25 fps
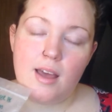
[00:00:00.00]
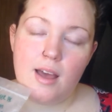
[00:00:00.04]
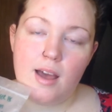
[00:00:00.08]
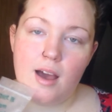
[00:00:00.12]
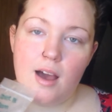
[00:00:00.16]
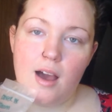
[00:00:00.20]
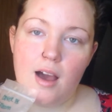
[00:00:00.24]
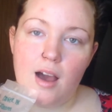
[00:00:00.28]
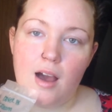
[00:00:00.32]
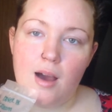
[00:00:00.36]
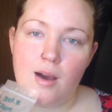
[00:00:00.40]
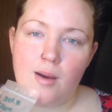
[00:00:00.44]

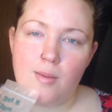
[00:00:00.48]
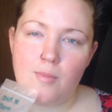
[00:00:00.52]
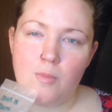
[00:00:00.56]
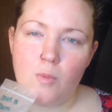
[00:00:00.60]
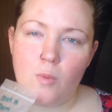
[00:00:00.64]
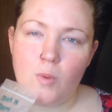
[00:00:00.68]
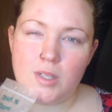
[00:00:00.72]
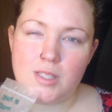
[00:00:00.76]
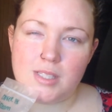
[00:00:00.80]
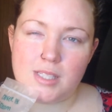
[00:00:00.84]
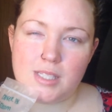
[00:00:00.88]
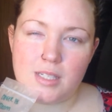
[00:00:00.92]

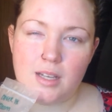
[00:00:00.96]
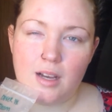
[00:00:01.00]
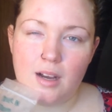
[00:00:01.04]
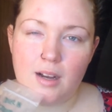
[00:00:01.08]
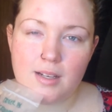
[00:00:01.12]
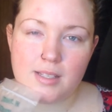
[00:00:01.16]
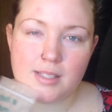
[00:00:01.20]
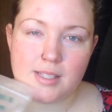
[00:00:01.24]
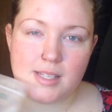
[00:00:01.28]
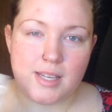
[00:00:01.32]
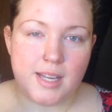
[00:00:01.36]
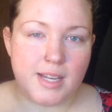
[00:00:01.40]
Once it
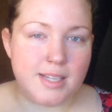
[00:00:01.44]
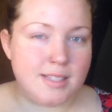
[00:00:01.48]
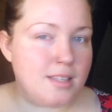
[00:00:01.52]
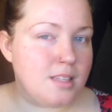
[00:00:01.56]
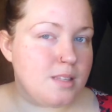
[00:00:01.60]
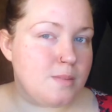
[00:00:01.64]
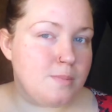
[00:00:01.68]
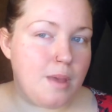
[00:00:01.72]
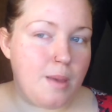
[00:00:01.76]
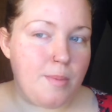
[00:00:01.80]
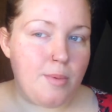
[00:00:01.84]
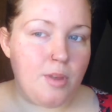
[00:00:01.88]

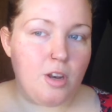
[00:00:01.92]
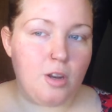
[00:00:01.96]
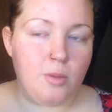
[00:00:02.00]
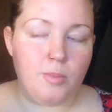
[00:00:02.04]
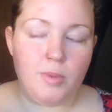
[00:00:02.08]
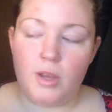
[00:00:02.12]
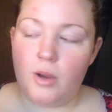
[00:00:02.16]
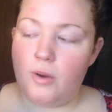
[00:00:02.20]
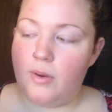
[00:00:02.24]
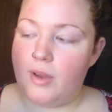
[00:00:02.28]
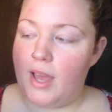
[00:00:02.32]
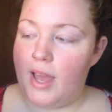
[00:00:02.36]
oxidizes, maybe it'll
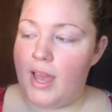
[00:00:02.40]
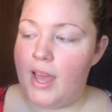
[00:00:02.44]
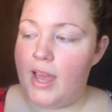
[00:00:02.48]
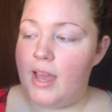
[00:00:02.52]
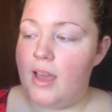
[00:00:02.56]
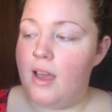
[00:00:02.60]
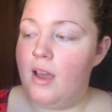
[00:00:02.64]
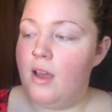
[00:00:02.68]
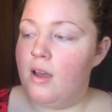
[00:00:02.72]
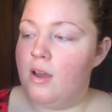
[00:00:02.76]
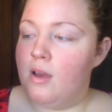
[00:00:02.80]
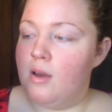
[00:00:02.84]
be
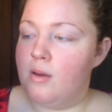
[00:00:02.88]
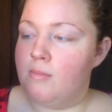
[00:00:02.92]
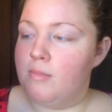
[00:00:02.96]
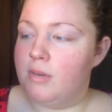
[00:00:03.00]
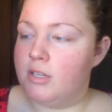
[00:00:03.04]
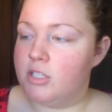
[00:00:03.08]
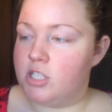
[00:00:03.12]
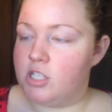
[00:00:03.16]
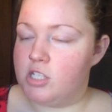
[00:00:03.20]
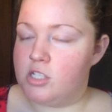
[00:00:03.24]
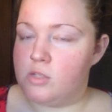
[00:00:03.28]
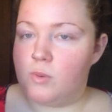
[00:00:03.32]
okay.
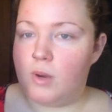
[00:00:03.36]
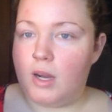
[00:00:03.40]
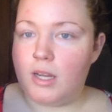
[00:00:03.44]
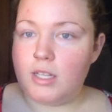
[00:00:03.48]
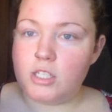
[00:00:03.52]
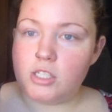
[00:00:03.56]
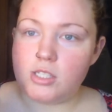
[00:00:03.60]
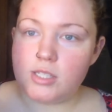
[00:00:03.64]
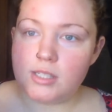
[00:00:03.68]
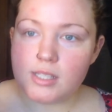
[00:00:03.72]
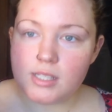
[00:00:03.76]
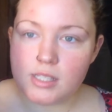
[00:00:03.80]
But she
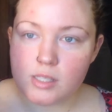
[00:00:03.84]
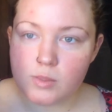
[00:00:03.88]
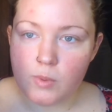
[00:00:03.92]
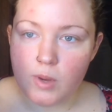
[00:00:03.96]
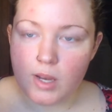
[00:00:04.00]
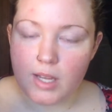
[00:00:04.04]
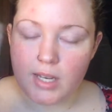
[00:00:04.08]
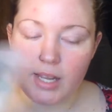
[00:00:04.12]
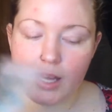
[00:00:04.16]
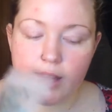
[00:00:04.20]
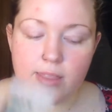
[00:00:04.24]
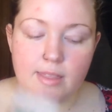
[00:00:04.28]
swatched this
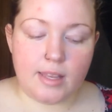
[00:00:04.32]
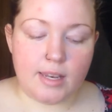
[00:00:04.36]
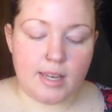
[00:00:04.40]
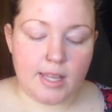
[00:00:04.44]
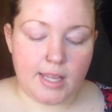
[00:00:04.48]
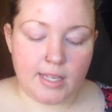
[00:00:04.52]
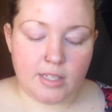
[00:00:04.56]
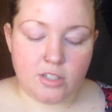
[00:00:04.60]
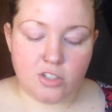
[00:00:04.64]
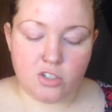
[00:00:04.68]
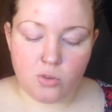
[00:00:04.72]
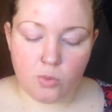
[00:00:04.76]
one and then
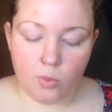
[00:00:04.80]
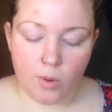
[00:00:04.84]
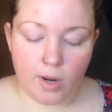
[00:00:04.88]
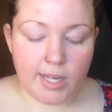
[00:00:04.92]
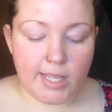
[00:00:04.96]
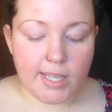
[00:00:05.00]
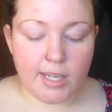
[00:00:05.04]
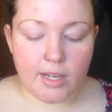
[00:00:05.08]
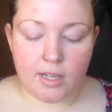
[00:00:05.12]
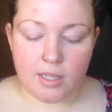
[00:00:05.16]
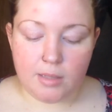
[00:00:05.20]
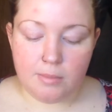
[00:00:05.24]

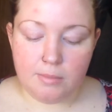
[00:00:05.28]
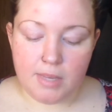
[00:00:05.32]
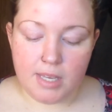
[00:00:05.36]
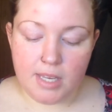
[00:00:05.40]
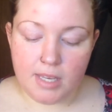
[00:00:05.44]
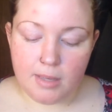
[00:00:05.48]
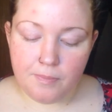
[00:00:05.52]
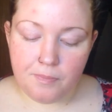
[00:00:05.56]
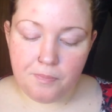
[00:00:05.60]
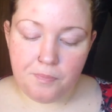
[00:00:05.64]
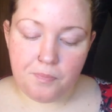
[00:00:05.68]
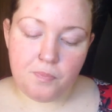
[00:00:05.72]
N20 on
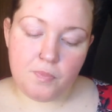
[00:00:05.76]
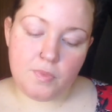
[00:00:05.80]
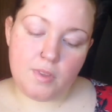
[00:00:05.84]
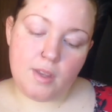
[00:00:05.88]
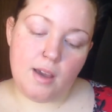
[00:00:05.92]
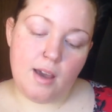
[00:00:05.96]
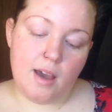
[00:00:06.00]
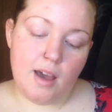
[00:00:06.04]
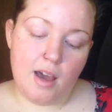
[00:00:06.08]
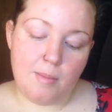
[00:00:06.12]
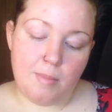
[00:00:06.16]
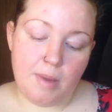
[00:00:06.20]
me.
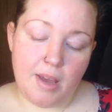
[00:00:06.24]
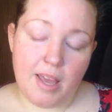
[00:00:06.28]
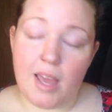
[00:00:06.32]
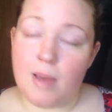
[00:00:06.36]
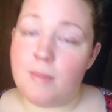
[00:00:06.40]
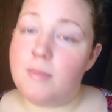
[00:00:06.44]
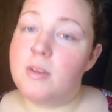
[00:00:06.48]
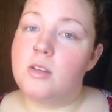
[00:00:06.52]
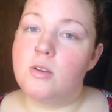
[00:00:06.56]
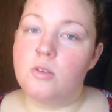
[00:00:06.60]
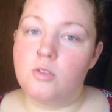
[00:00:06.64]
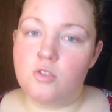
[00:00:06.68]
I
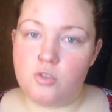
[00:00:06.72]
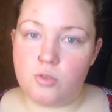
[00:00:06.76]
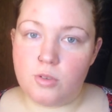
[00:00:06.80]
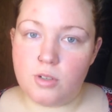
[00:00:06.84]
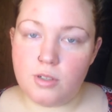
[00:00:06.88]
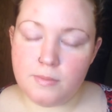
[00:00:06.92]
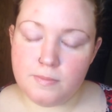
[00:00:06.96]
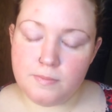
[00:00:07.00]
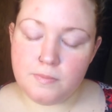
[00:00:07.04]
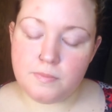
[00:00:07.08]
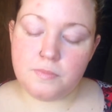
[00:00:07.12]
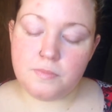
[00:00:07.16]
am a
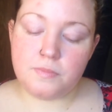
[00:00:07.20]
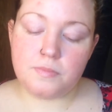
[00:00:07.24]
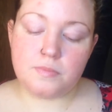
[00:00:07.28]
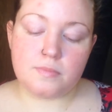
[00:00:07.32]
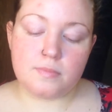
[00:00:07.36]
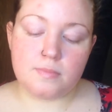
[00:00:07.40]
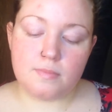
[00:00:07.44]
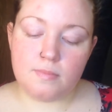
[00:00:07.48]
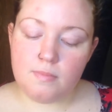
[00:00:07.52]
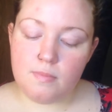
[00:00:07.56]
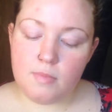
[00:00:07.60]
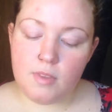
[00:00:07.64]
neutral,
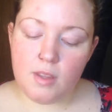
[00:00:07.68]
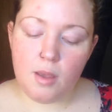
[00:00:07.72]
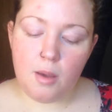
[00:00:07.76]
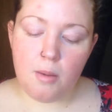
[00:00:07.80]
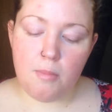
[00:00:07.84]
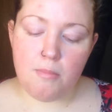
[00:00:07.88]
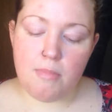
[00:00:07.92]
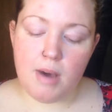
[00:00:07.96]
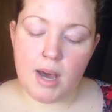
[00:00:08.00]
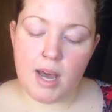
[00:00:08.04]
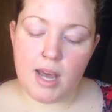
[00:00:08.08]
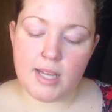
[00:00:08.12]

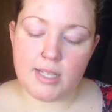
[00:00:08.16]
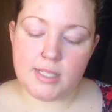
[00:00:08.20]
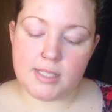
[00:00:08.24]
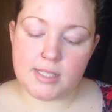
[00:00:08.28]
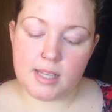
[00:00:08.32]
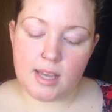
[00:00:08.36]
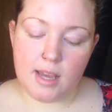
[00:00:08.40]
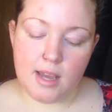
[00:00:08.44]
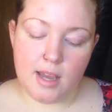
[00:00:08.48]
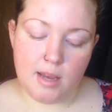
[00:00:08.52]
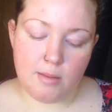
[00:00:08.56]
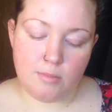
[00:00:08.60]

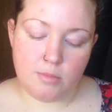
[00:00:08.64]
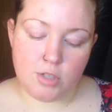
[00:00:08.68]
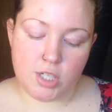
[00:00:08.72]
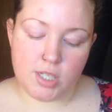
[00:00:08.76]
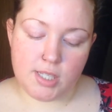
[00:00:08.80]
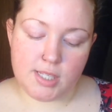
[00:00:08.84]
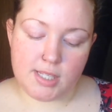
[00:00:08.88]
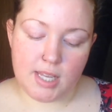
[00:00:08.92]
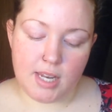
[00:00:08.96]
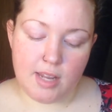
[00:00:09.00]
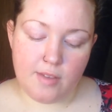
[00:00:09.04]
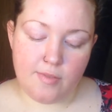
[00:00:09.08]
but she
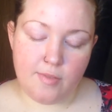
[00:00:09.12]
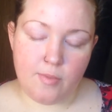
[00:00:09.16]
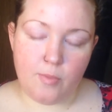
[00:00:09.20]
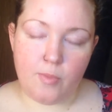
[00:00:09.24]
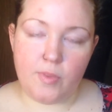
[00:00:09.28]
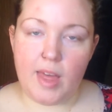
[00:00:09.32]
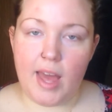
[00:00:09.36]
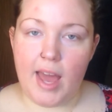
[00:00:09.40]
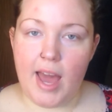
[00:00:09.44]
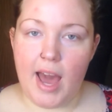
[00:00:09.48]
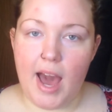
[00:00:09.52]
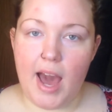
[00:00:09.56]
said if
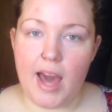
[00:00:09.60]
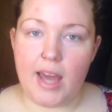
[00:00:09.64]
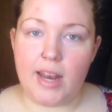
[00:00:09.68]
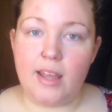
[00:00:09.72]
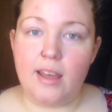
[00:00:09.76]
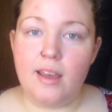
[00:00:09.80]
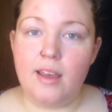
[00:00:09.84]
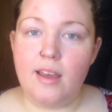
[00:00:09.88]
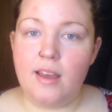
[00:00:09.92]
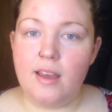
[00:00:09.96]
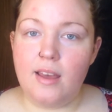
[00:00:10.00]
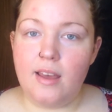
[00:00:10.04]
they had
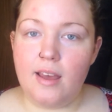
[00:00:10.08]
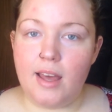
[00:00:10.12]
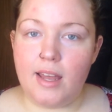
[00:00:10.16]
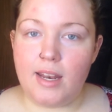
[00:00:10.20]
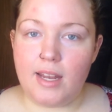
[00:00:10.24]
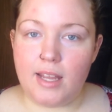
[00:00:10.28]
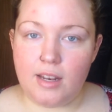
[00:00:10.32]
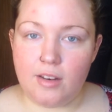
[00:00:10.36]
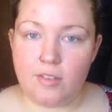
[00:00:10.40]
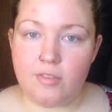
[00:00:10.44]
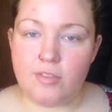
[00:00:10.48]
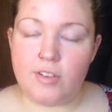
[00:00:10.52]
an
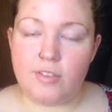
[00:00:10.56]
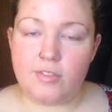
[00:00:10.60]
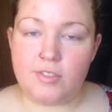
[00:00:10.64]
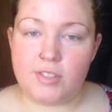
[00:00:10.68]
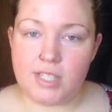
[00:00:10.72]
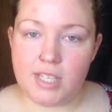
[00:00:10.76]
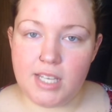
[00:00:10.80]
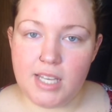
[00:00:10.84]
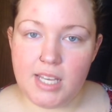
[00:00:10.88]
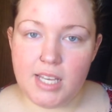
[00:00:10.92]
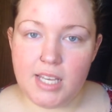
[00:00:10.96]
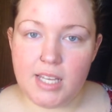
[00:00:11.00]

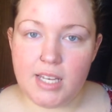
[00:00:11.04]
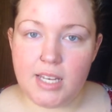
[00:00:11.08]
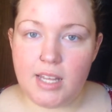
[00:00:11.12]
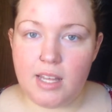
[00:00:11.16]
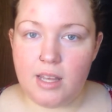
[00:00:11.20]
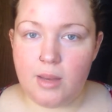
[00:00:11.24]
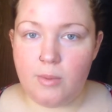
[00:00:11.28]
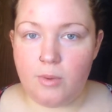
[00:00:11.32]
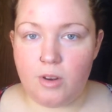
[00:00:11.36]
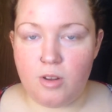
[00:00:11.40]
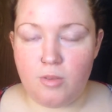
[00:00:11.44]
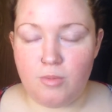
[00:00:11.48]
N15,
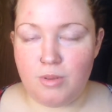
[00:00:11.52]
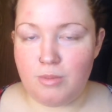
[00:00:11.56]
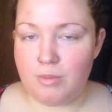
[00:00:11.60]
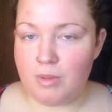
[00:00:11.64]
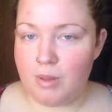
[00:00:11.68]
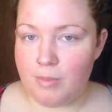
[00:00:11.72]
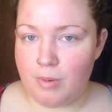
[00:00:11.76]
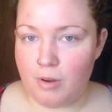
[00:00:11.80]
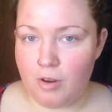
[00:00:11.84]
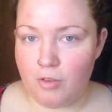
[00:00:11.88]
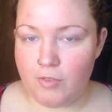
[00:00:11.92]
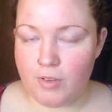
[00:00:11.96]
it would have been
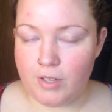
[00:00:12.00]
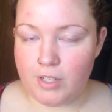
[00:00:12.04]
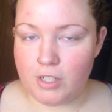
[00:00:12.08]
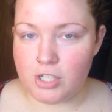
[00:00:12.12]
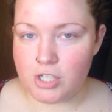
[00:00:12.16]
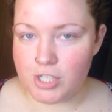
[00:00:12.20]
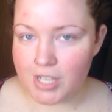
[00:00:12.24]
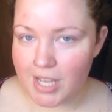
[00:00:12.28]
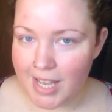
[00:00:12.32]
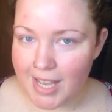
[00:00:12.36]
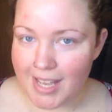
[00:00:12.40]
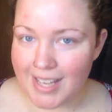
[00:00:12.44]
my perfect
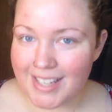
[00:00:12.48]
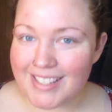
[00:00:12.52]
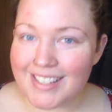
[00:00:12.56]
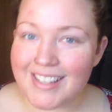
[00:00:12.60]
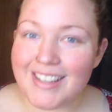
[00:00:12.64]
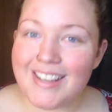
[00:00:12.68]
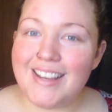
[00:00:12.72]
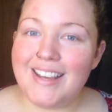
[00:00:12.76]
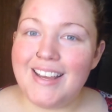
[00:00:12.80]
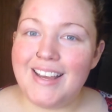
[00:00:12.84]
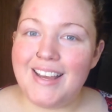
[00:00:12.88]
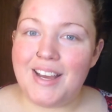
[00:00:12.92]
shade
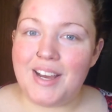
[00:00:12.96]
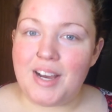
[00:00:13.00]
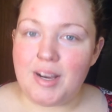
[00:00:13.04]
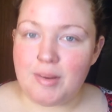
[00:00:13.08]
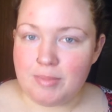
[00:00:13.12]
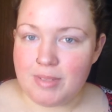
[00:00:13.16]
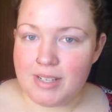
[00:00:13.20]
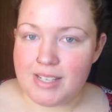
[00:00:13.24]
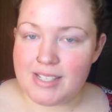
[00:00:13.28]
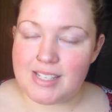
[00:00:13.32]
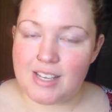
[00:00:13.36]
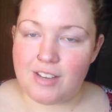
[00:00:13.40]

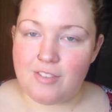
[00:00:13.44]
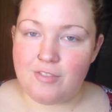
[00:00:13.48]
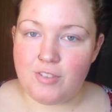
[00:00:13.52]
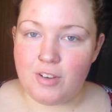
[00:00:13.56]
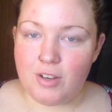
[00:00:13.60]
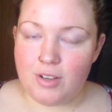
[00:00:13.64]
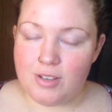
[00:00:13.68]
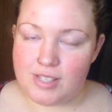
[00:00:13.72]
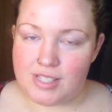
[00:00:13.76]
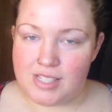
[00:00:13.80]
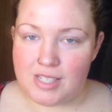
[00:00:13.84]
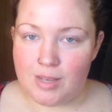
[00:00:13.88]
because I
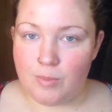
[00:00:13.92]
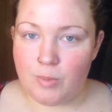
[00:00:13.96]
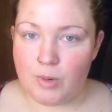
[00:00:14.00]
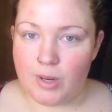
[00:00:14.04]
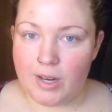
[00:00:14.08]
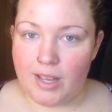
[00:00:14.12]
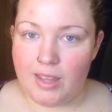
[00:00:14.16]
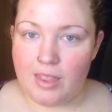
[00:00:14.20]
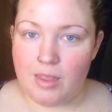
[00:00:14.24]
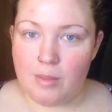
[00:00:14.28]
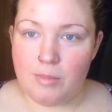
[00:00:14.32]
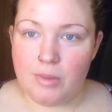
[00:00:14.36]
fall
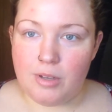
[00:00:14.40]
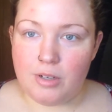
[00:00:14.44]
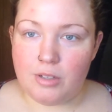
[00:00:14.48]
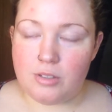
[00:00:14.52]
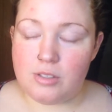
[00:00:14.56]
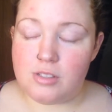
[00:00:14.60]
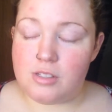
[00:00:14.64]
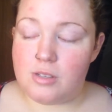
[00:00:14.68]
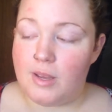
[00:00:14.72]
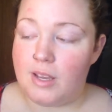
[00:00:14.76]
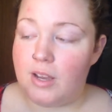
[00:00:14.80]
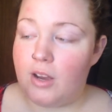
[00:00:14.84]
somewhere in the middle.
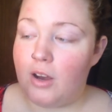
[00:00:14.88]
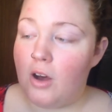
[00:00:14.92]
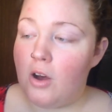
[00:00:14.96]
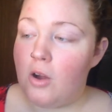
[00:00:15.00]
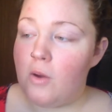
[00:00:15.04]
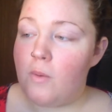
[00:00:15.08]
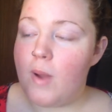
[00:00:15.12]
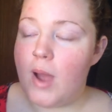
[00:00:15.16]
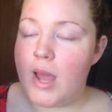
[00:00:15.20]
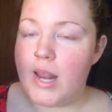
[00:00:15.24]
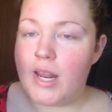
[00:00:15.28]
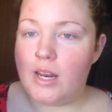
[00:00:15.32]
So I
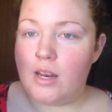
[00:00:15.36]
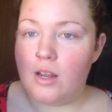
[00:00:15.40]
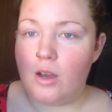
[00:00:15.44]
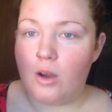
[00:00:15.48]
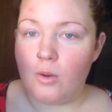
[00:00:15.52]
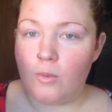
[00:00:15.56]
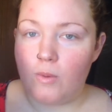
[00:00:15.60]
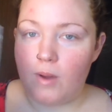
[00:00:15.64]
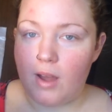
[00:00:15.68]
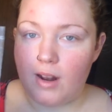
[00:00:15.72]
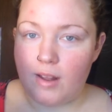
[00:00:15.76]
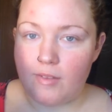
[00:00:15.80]
already
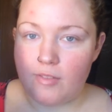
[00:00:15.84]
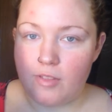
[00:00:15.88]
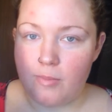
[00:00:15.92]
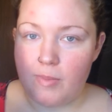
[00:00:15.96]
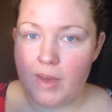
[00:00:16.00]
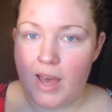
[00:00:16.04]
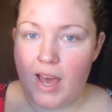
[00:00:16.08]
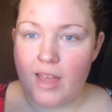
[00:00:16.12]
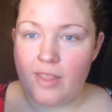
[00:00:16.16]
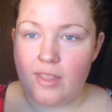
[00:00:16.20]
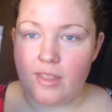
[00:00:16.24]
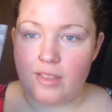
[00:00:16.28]
know right off the
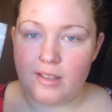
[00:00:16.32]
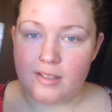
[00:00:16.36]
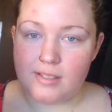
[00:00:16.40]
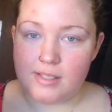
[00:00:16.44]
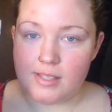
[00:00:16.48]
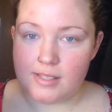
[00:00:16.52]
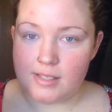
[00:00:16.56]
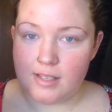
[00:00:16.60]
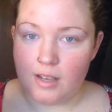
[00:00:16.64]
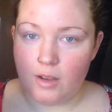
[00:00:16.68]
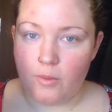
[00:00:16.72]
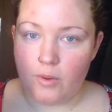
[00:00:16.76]
bat that this
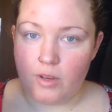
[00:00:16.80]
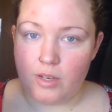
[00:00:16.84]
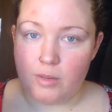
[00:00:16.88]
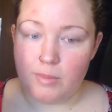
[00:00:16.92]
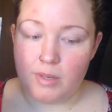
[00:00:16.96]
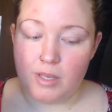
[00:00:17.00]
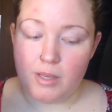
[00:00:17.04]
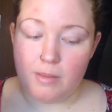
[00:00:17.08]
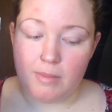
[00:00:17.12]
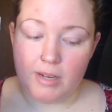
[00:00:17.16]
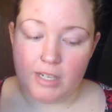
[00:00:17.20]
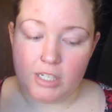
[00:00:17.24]
is not going to
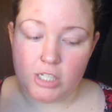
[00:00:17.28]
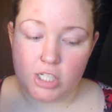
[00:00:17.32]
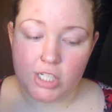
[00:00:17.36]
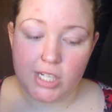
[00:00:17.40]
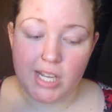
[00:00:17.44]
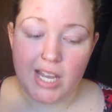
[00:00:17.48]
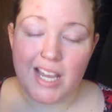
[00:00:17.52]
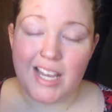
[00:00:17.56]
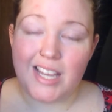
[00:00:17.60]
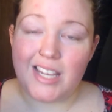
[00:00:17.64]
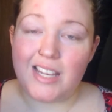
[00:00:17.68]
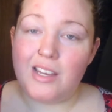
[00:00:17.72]
be my
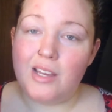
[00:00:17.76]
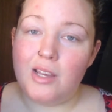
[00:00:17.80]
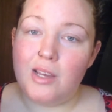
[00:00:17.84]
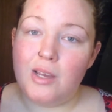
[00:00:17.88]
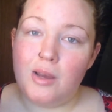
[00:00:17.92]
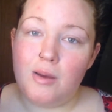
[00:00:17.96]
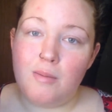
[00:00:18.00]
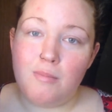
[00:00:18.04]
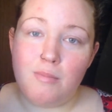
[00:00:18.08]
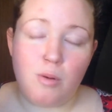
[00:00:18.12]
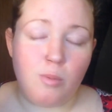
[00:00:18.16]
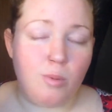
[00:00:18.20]
shade.
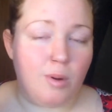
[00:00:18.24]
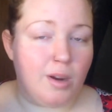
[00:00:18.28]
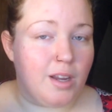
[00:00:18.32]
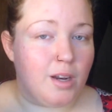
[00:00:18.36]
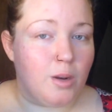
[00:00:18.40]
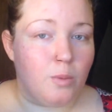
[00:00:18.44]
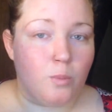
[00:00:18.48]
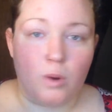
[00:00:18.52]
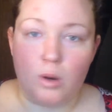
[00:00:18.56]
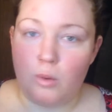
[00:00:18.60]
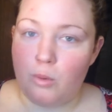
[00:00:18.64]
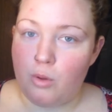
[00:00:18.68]
But we're
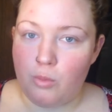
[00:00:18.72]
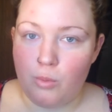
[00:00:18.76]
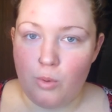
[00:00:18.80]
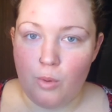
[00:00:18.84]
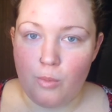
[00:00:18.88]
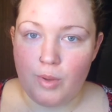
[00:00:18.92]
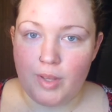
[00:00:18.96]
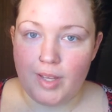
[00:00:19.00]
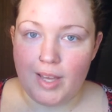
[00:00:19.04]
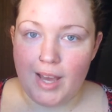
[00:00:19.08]
going to work with what we